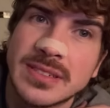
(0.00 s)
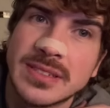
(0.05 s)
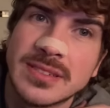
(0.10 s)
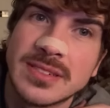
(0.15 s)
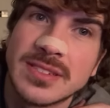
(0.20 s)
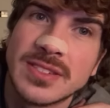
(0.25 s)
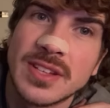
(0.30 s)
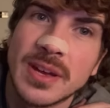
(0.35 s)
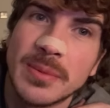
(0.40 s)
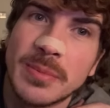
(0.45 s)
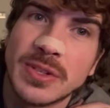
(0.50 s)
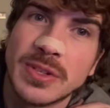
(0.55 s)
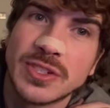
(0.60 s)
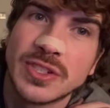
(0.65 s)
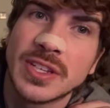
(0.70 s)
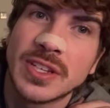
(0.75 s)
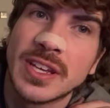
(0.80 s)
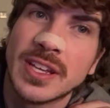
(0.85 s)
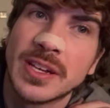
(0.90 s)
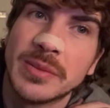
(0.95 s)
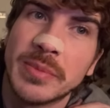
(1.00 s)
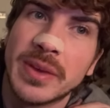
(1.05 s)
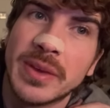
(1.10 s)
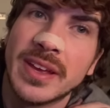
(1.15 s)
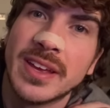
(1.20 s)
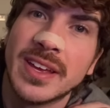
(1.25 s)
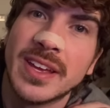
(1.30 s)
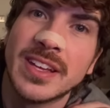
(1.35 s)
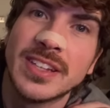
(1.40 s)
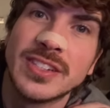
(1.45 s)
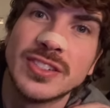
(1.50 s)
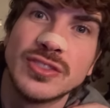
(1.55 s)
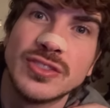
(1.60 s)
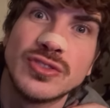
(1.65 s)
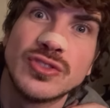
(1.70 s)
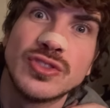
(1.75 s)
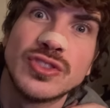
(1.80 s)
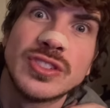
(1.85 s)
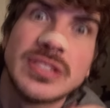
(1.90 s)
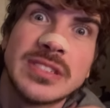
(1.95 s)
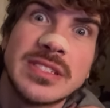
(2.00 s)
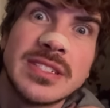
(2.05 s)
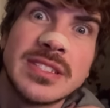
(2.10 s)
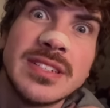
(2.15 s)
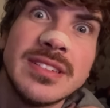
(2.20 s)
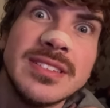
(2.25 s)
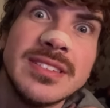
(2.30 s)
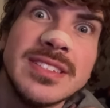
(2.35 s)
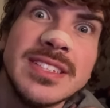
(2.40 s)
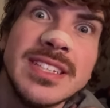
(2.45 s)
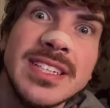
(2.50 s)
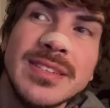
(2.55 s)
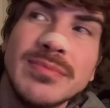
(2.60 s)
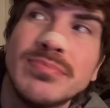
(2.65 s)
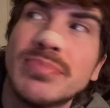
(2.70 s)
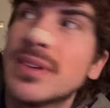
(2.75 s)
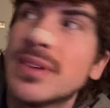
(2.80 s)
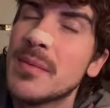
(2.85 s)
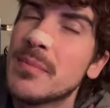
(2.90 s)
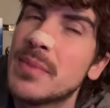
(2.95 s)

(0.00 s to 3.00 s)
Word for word: stop watching anime and sleep.